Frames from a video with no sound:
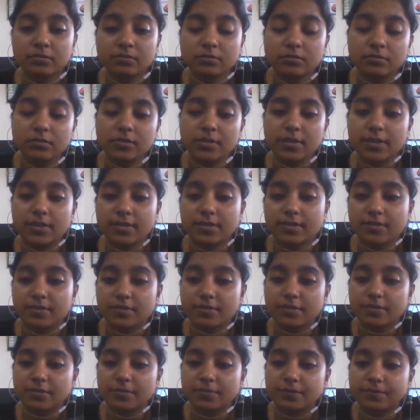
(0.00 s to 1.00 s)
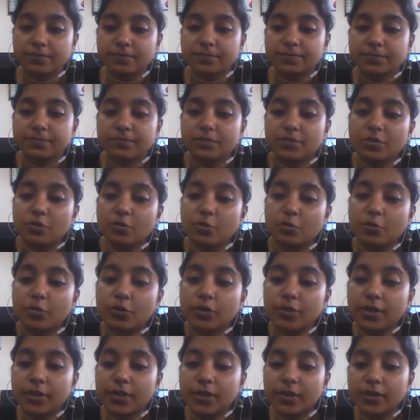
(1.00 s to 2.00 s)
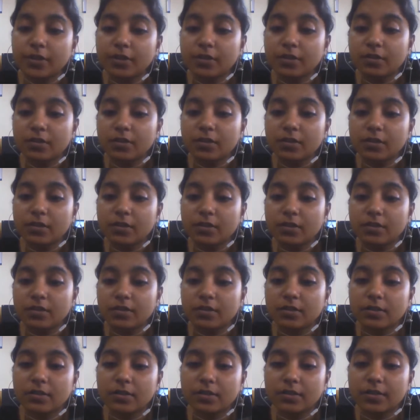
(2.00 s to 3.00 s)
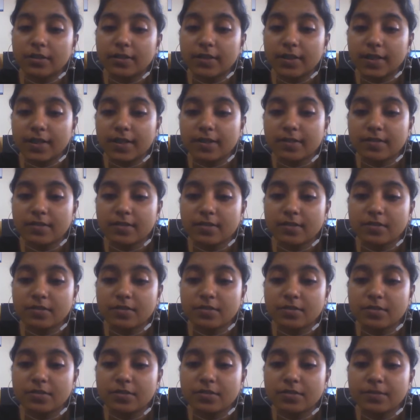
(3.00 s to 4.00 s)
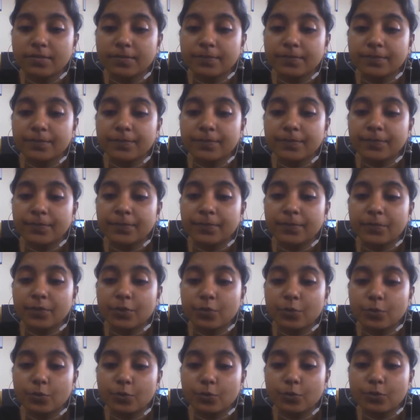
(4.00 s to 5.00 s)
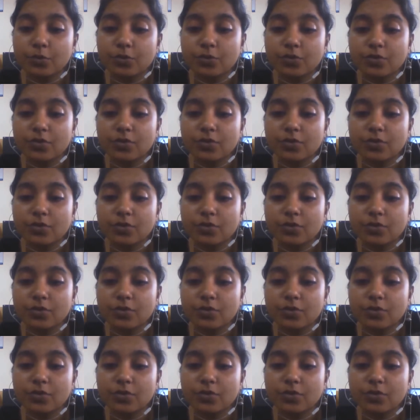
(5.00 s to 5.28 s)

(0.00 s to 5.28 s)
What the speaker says: test? So clinically, the test used